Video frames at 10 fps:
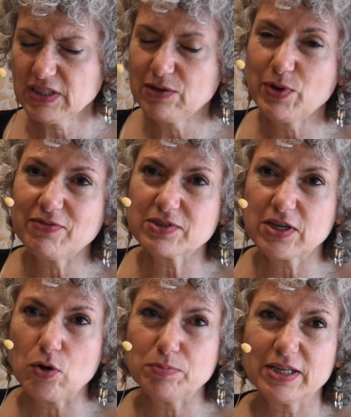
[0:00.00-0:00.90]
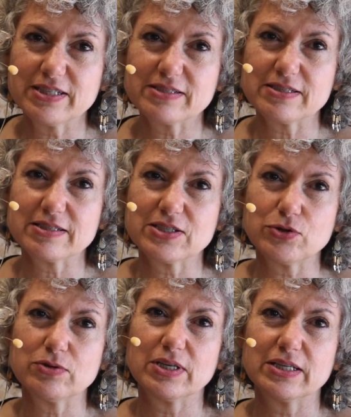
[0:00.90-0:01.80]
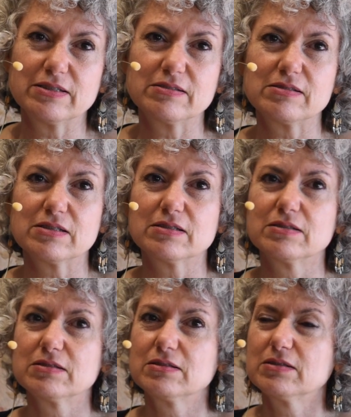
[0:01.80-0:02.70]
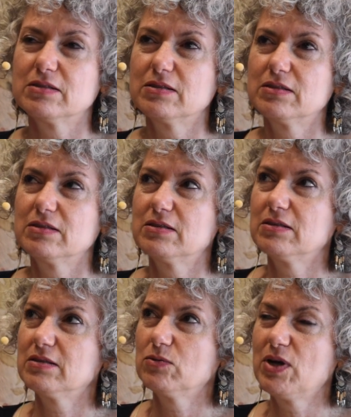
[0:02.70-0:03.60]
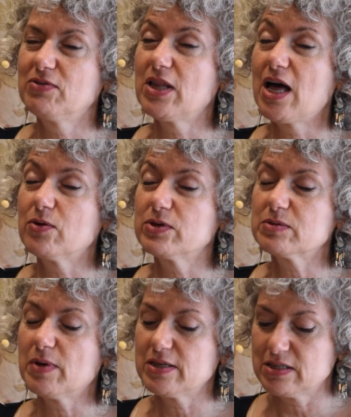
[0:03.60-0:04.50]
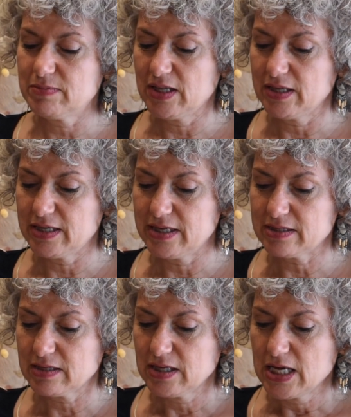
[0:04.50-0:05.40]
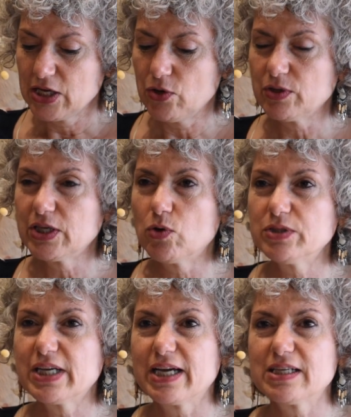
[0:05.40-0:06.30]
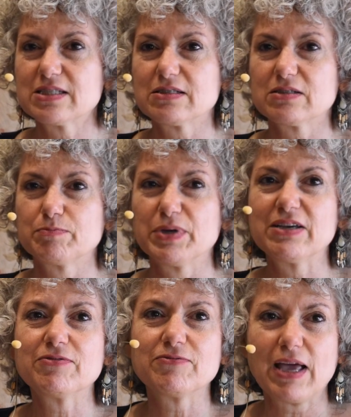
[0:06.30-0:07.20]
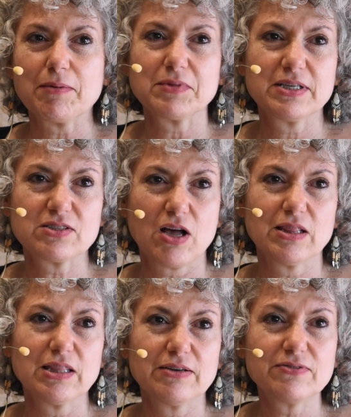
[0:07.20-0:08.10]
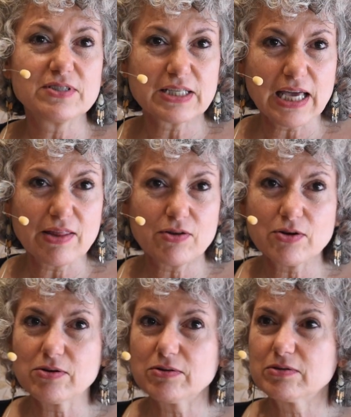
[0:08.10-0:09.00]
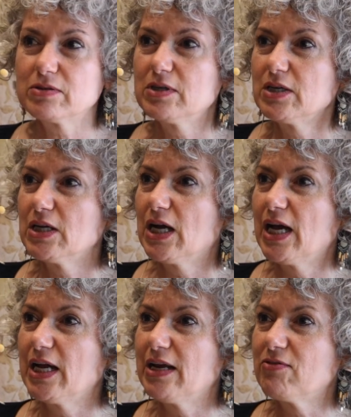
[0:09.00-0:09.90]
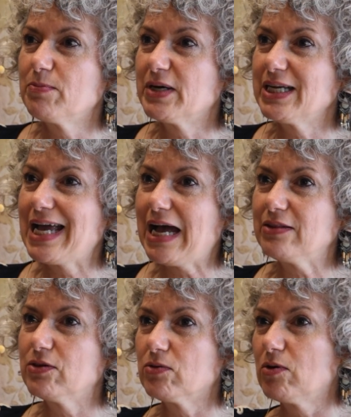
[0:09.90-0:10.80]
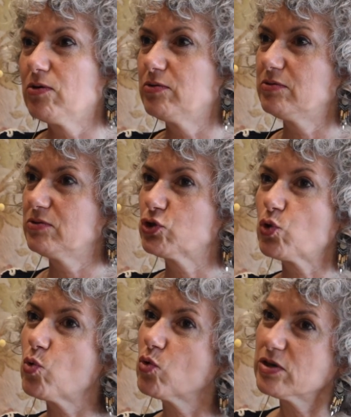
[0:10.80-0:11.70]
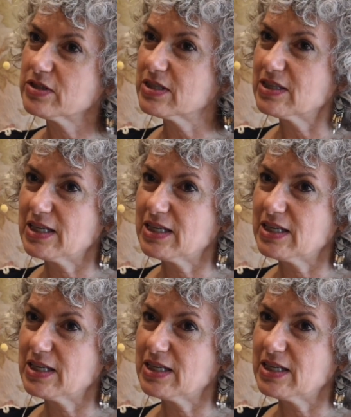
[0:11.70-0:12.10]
and we have to go places and do things. And we have a lot of responsibilities. In the old days, big families all lived together, and everybody had their own chores that